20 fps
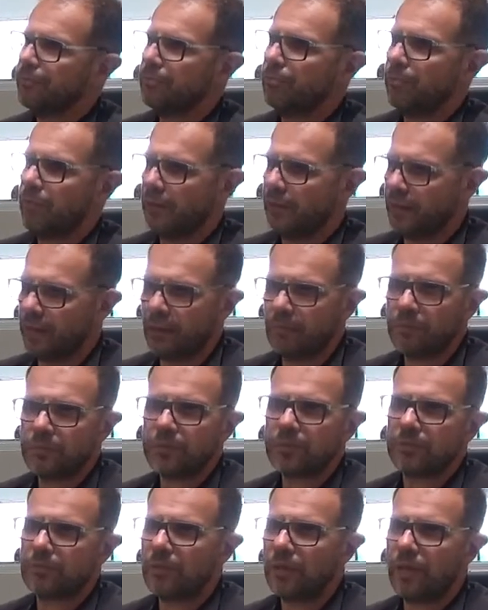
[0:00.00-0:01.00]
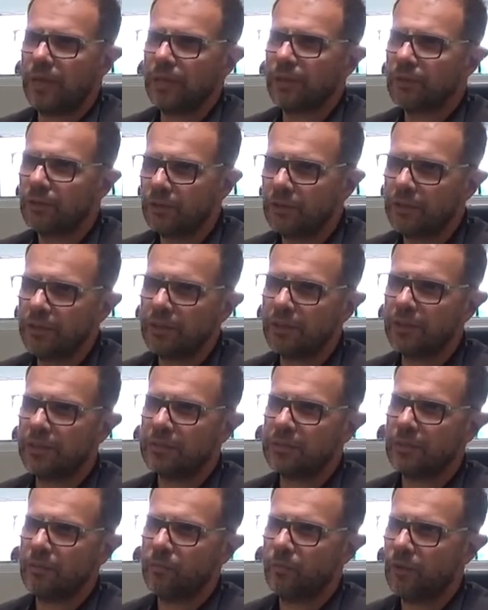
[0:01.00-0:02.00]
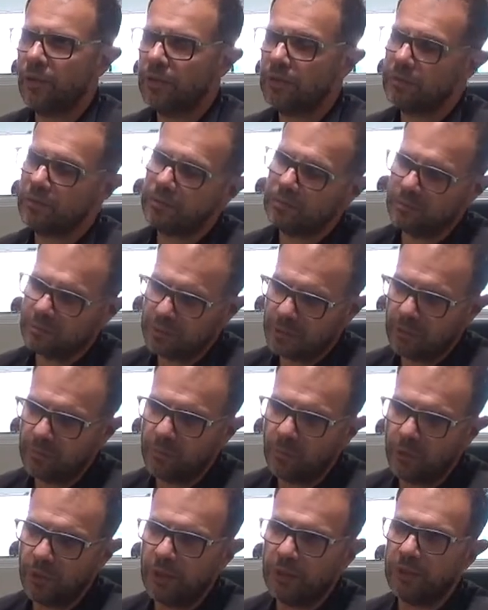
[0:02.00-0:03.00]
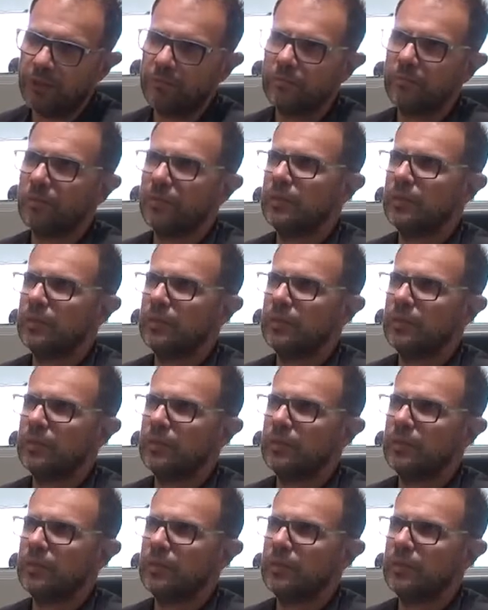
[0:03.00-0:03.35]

becomes iconic in some way, in some way,